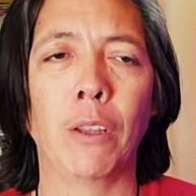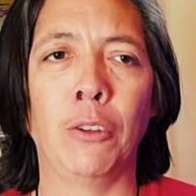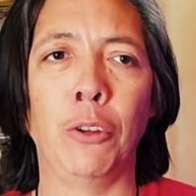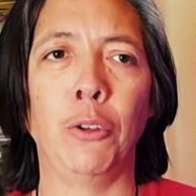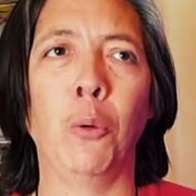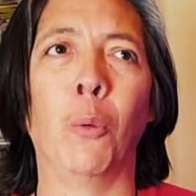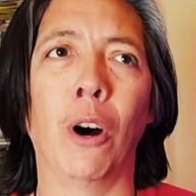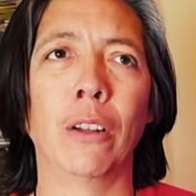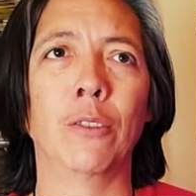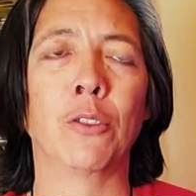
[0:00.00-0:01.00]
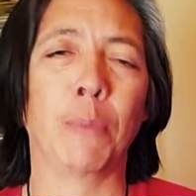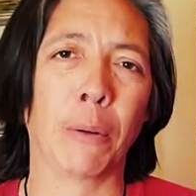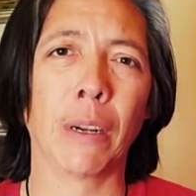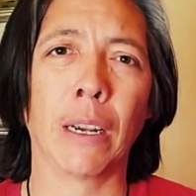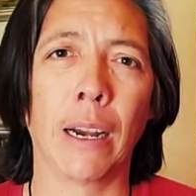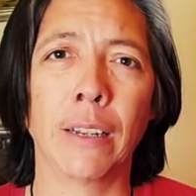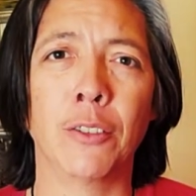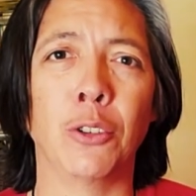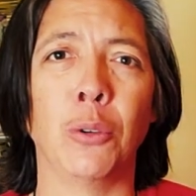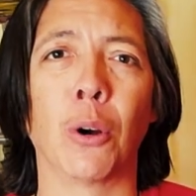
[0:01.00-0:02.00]
do you want spirit
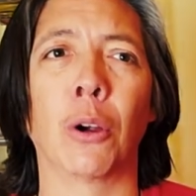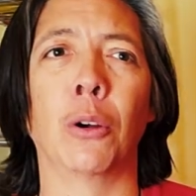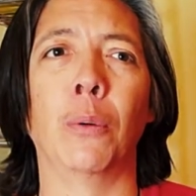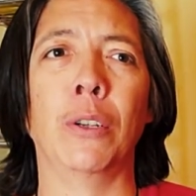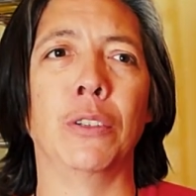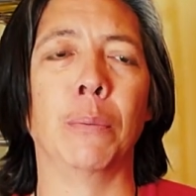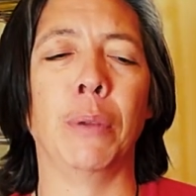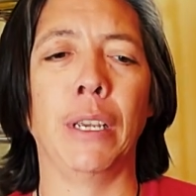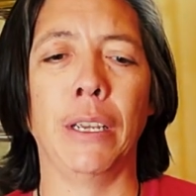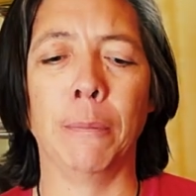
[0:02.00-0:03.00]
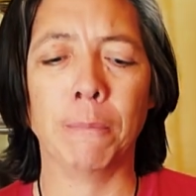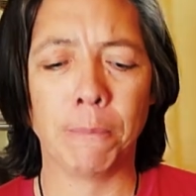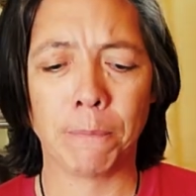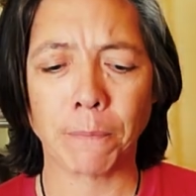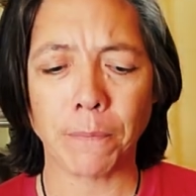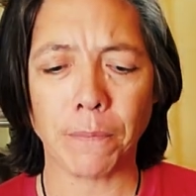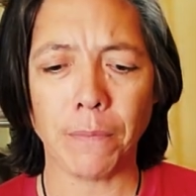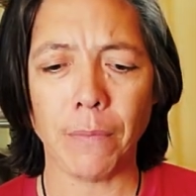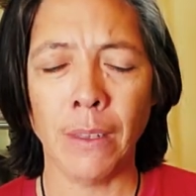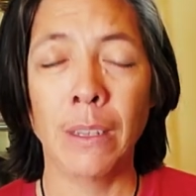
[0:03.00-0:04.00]
guides who are going to be
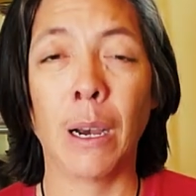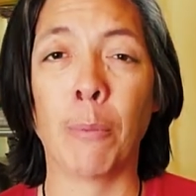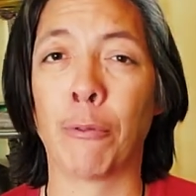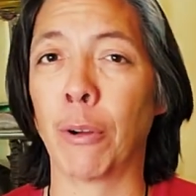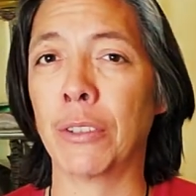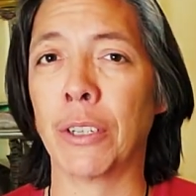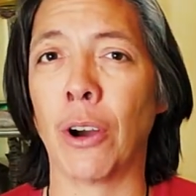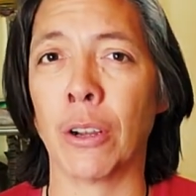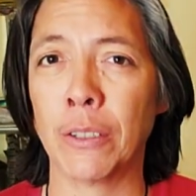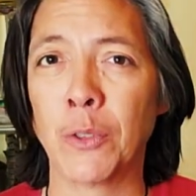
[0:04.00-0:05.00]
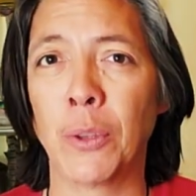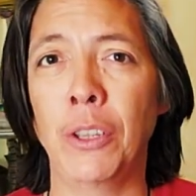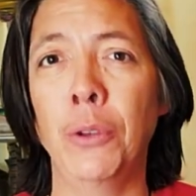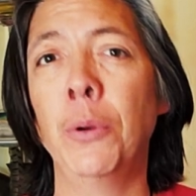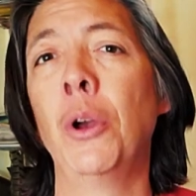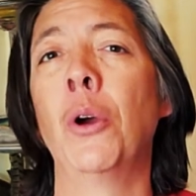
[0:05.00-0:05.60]
upfront and honest with you?